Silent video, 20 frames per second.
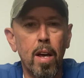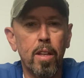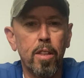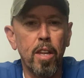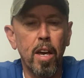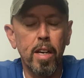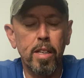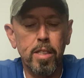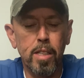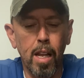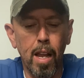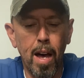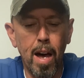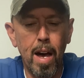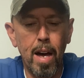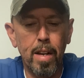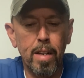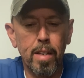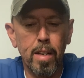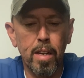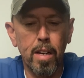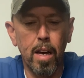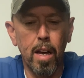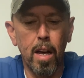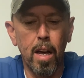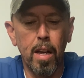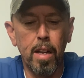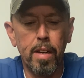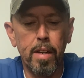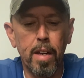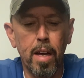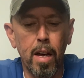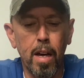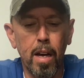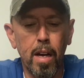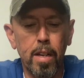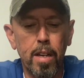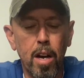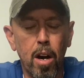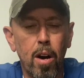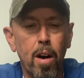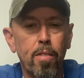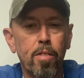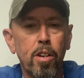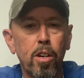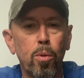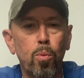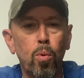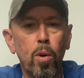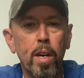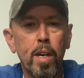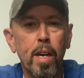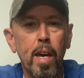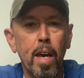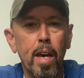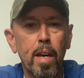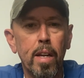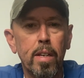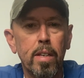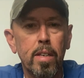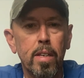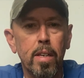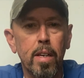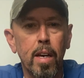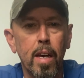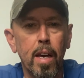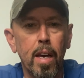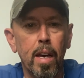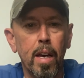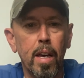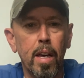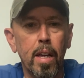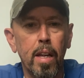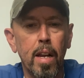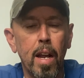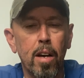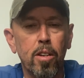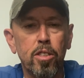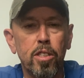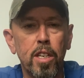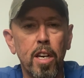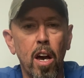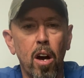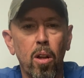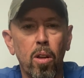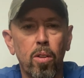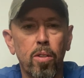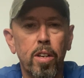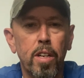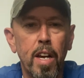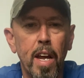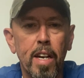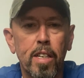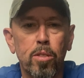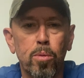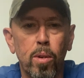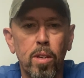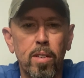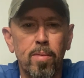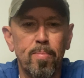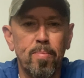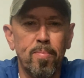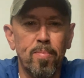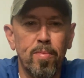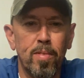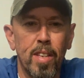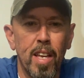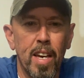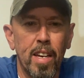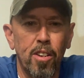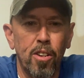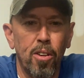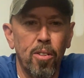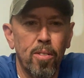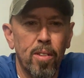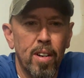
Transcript: thanks a lot, and y'all have a good weekend, and I'll see y'all on the next one. Thank you.